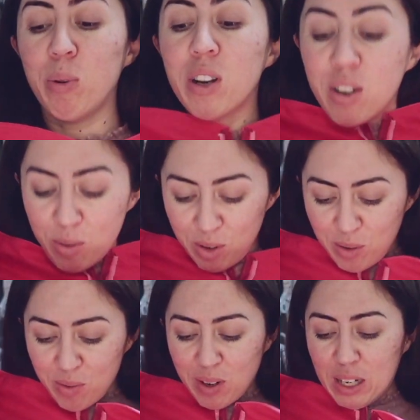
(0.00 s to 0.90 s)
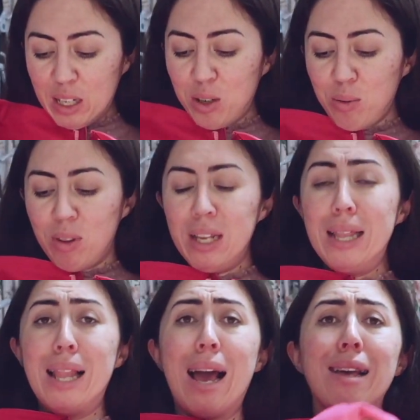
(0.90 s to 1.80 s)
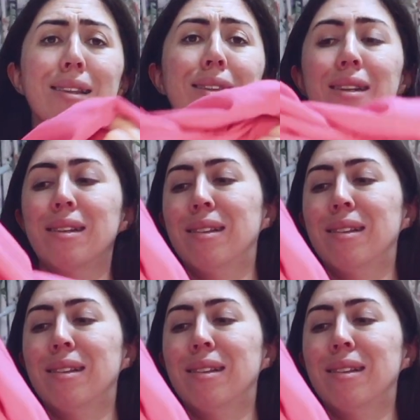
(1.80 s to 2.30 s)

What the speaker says: we are going to finally do the last